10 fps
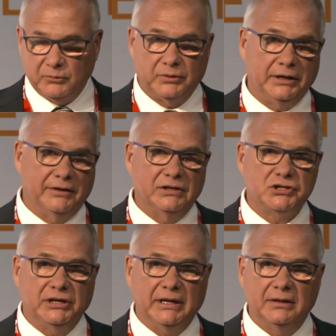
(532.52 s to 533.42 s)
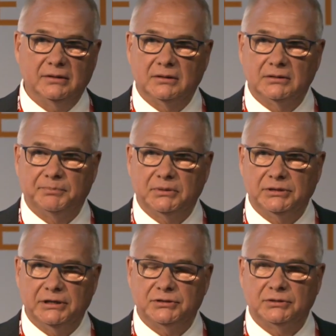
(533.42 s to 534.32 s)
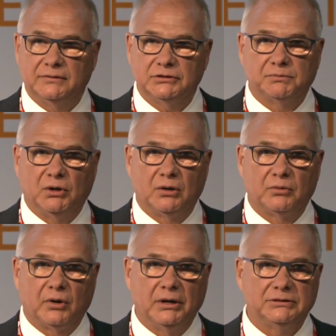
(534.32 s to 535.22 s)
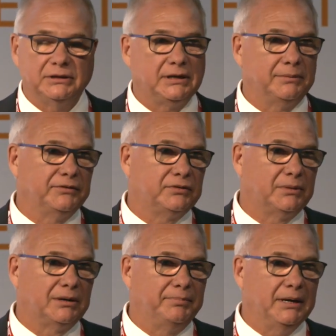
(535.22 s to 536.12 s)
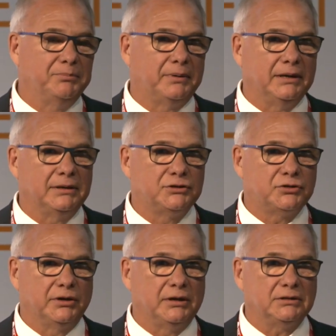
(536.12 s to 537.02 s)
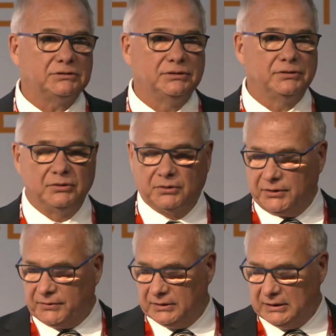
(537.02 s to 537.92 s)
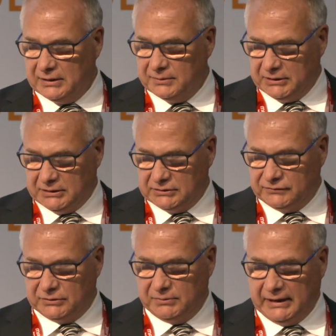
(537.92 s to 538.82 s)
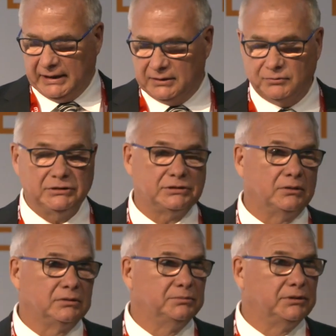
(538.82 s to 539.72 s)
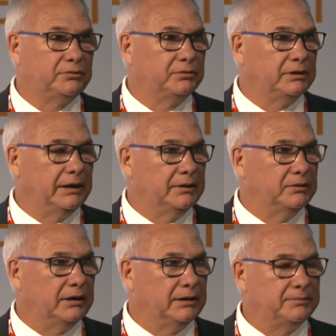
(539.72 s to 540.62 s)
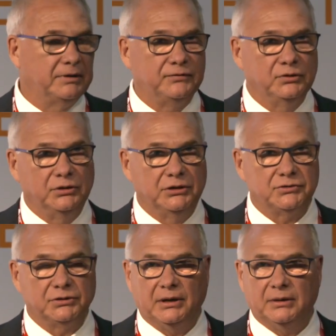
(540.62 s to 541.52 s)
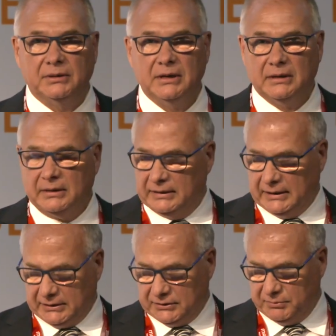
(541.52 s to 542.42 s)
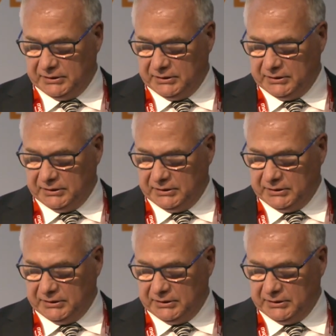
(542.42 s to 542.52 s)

We're even sitting on the potential of a small royalty coming from our big brother Tronox to the north because of some land that we sold them a few years ago, and that could